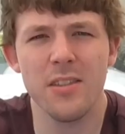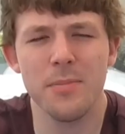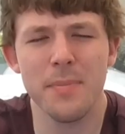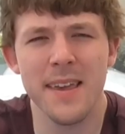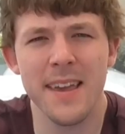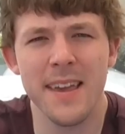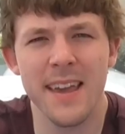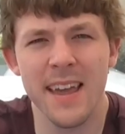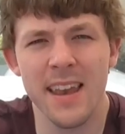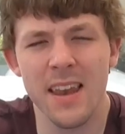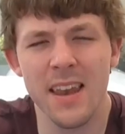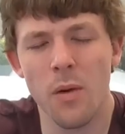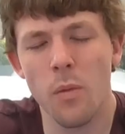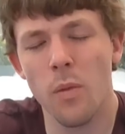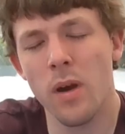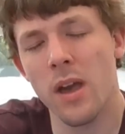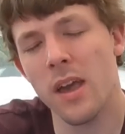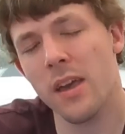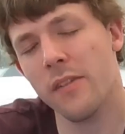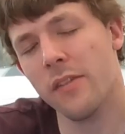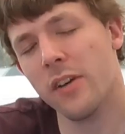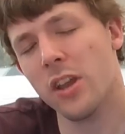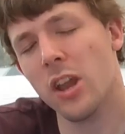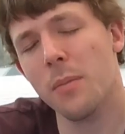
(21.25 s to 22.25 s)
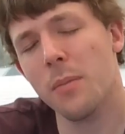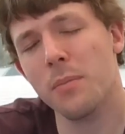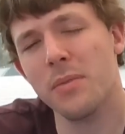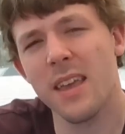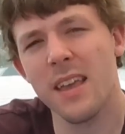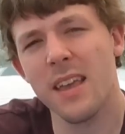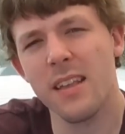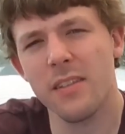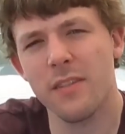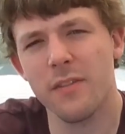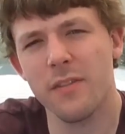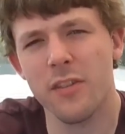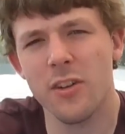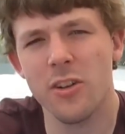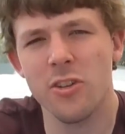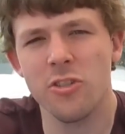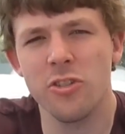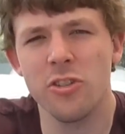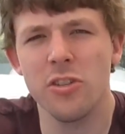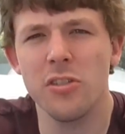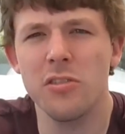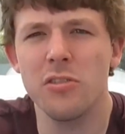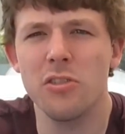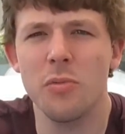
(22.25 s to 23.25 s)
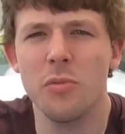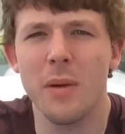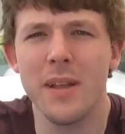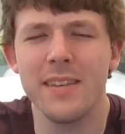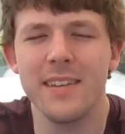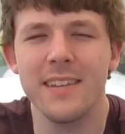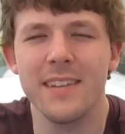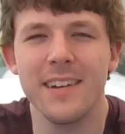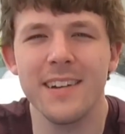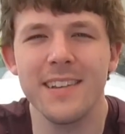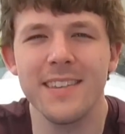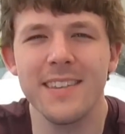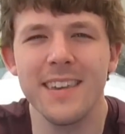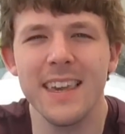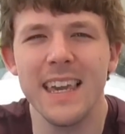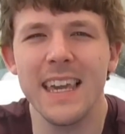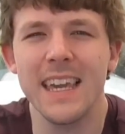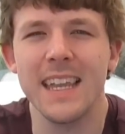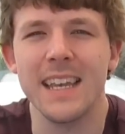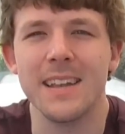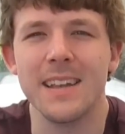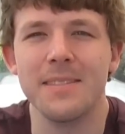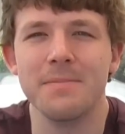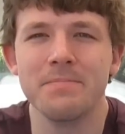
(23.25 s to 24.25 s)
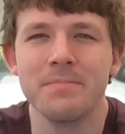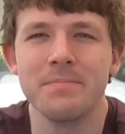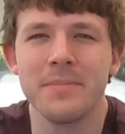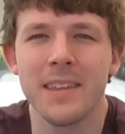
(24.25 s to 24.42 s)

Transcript: speaking with an update for June 2019.